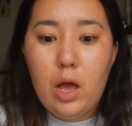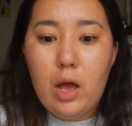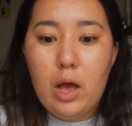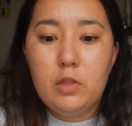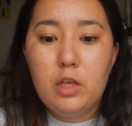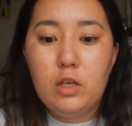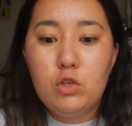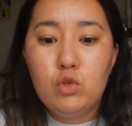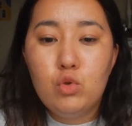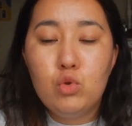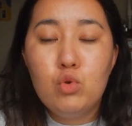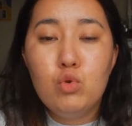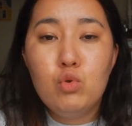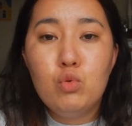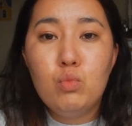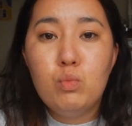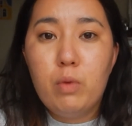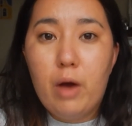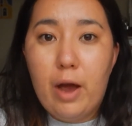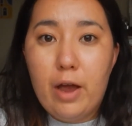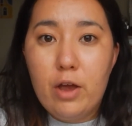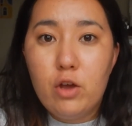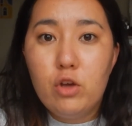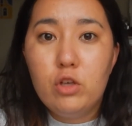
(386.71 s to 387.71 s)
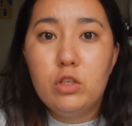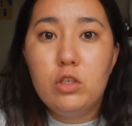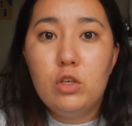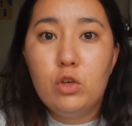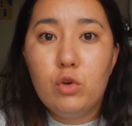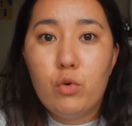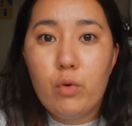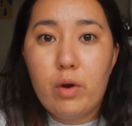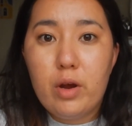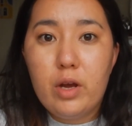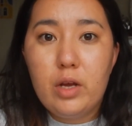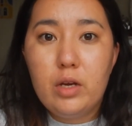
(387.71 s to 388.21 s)
They do
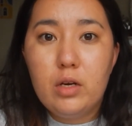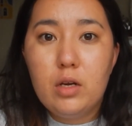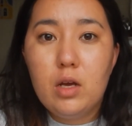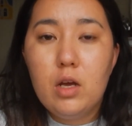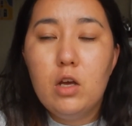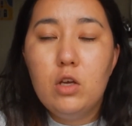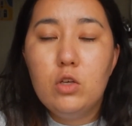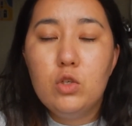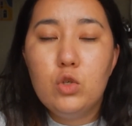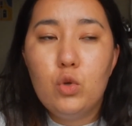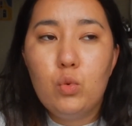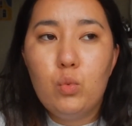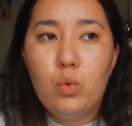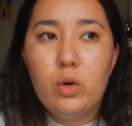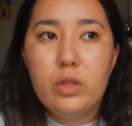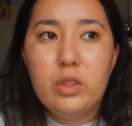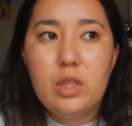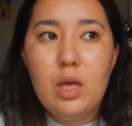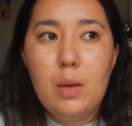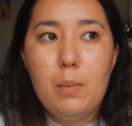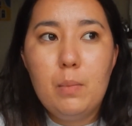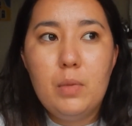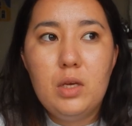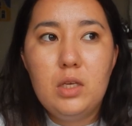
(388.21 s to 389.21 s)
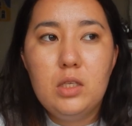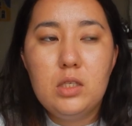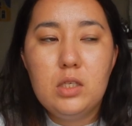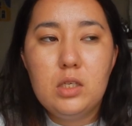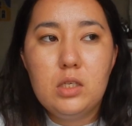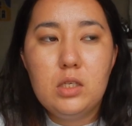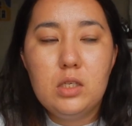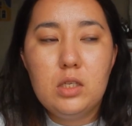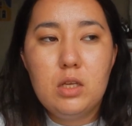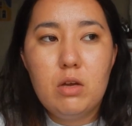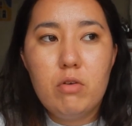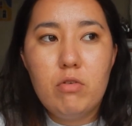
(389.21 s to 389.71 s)
biodegrade. So what that means
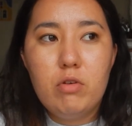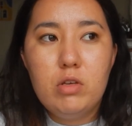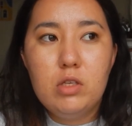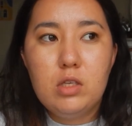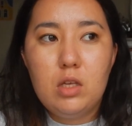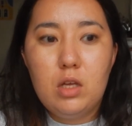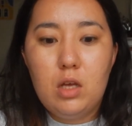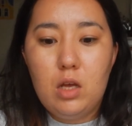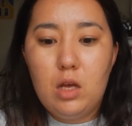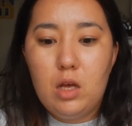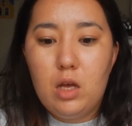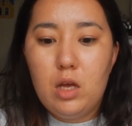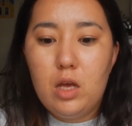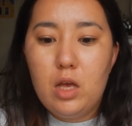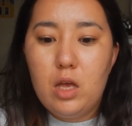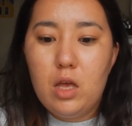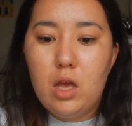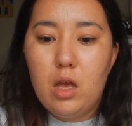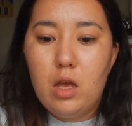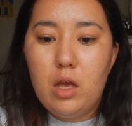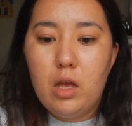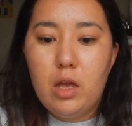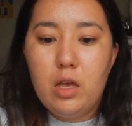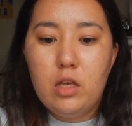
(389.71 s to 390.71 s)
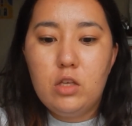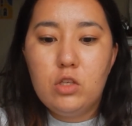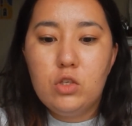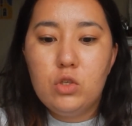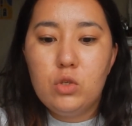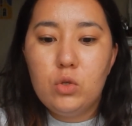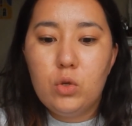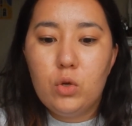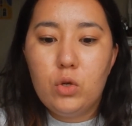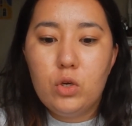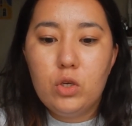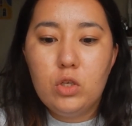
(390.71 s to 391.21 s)
is there is a
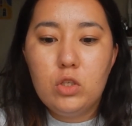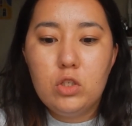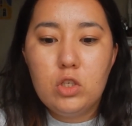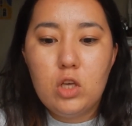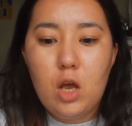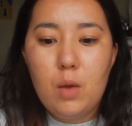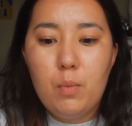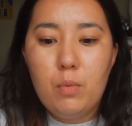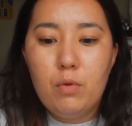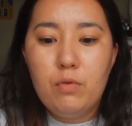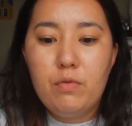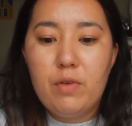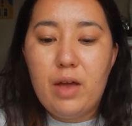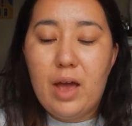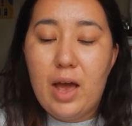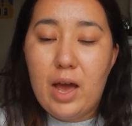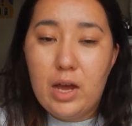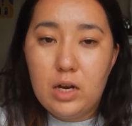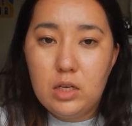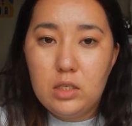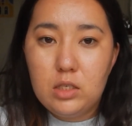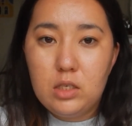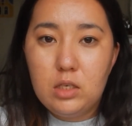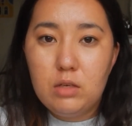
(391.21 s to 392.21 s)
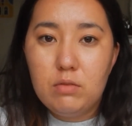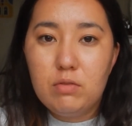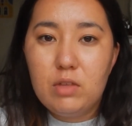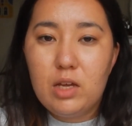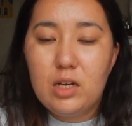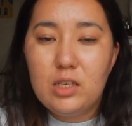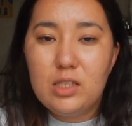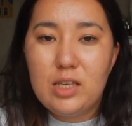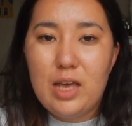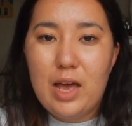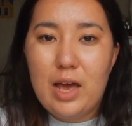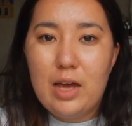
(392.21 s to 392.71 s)
certain type of additive
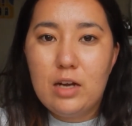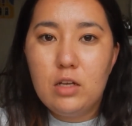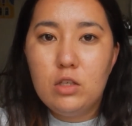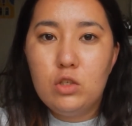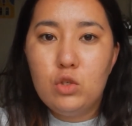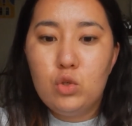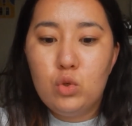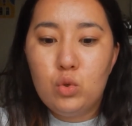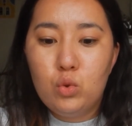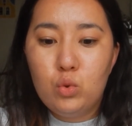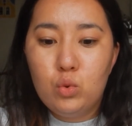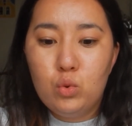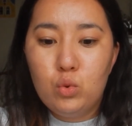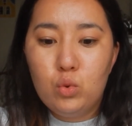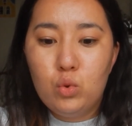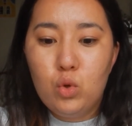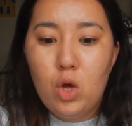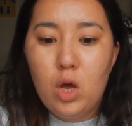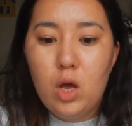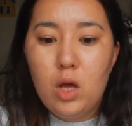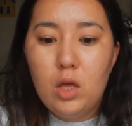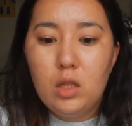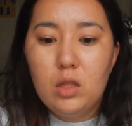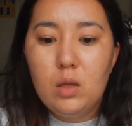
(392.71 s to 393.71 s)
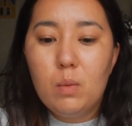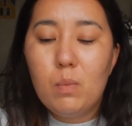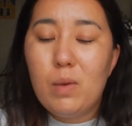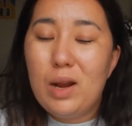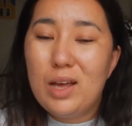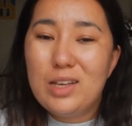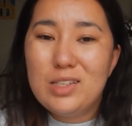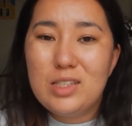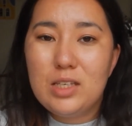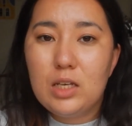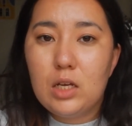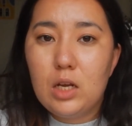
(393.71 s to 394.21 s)
that is added to the
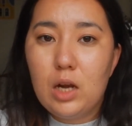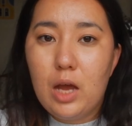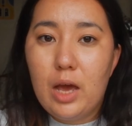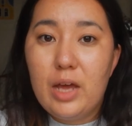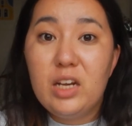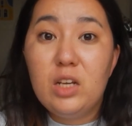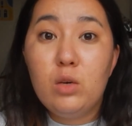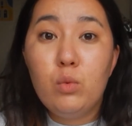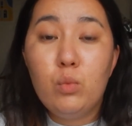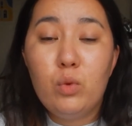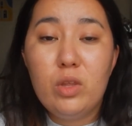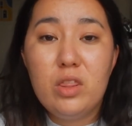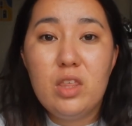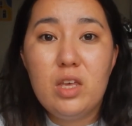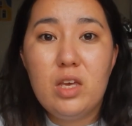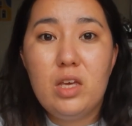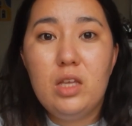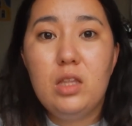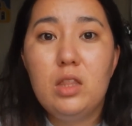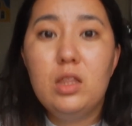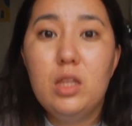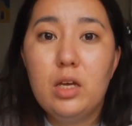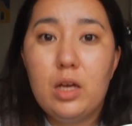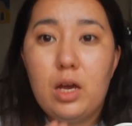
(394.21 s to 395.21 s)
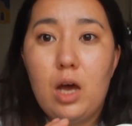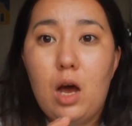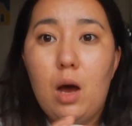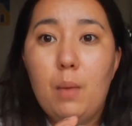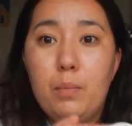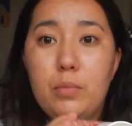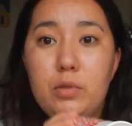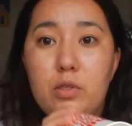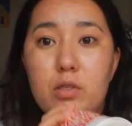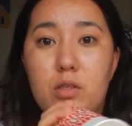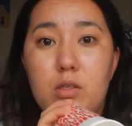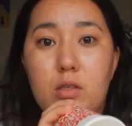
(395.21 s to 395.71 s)
plastic lining within the
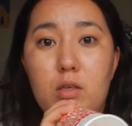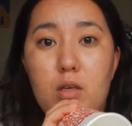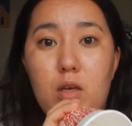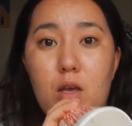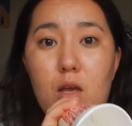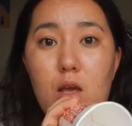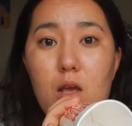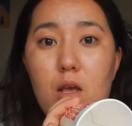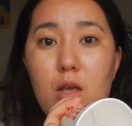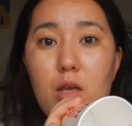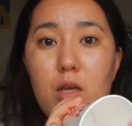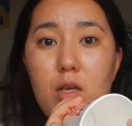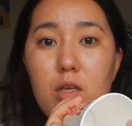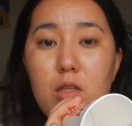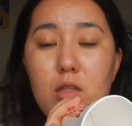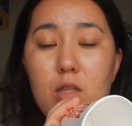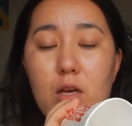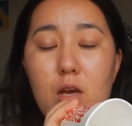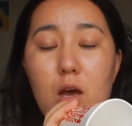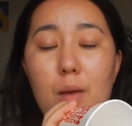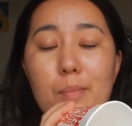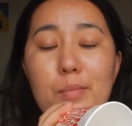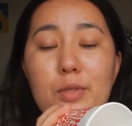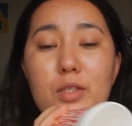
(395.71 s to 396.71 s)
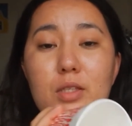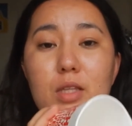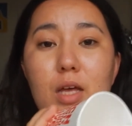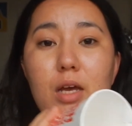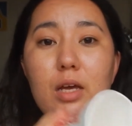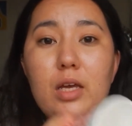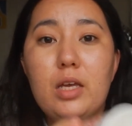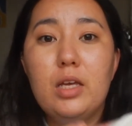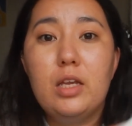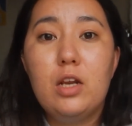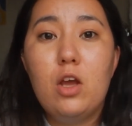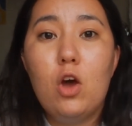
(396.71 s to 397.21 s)
cups,
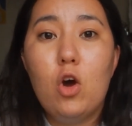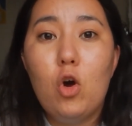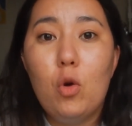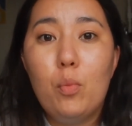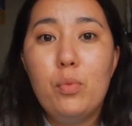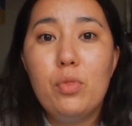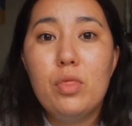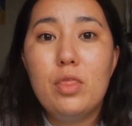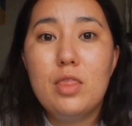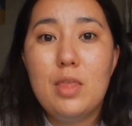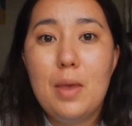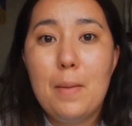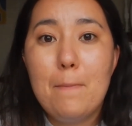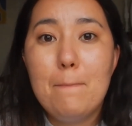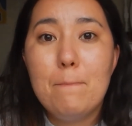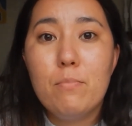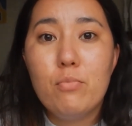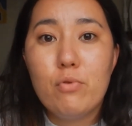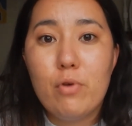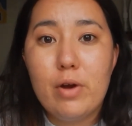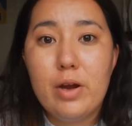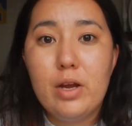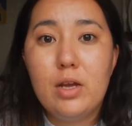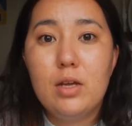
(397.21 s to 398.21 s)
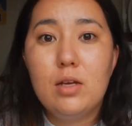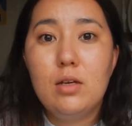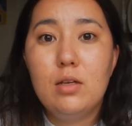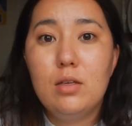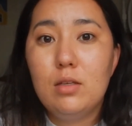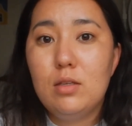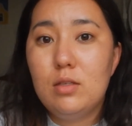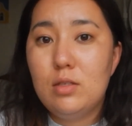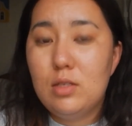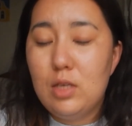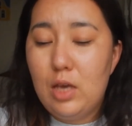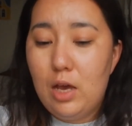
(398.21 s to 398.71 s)
that can help them break
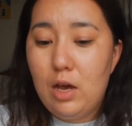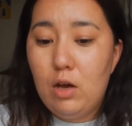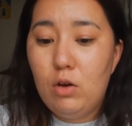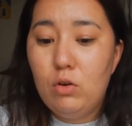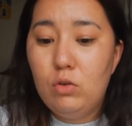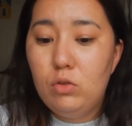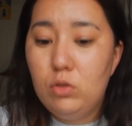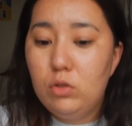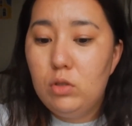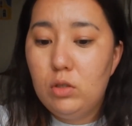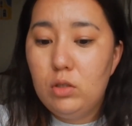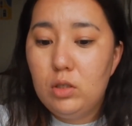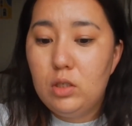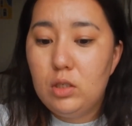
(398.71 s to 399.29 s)
down.